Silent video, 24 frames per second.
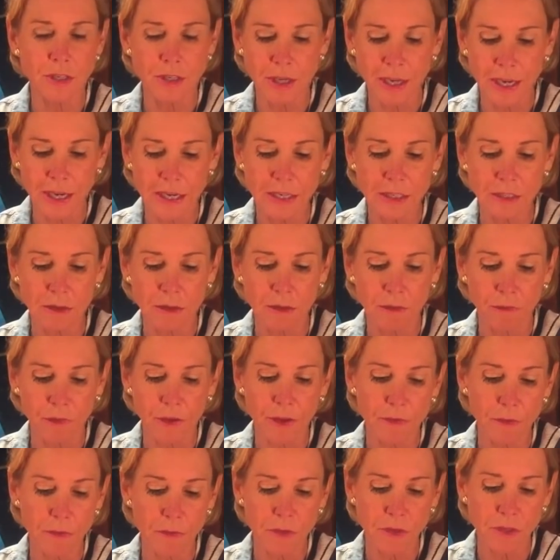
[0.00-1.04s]
taste and the
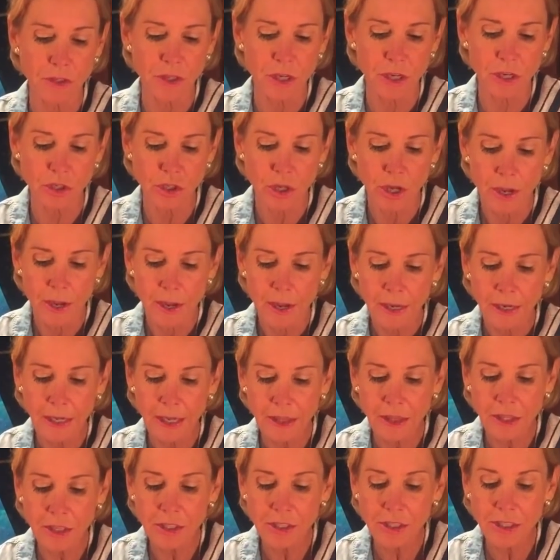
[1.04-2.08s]
flavor of this dish.
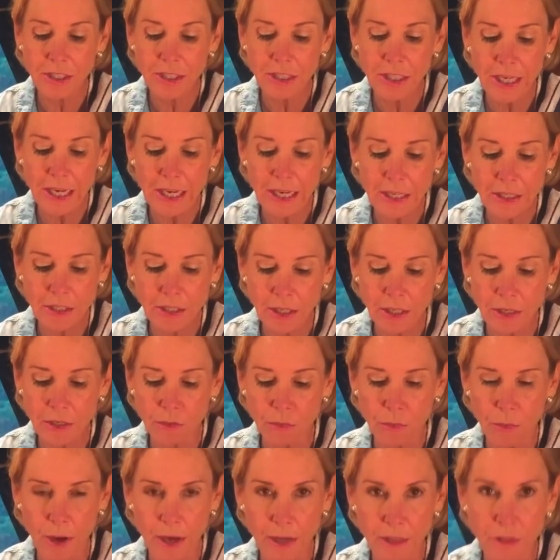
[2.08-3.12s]
Get this
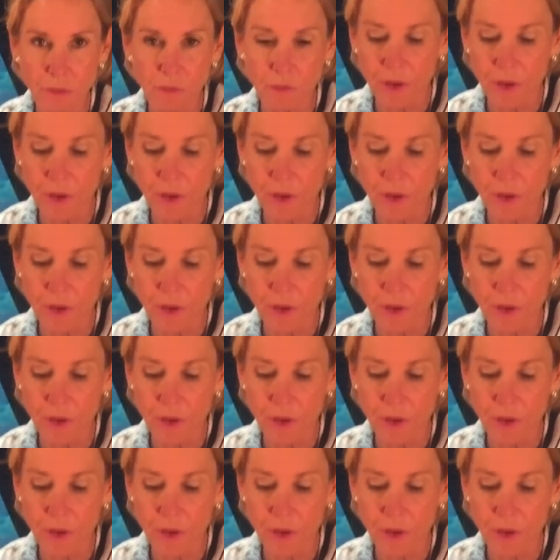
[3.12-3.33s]
seasoned rice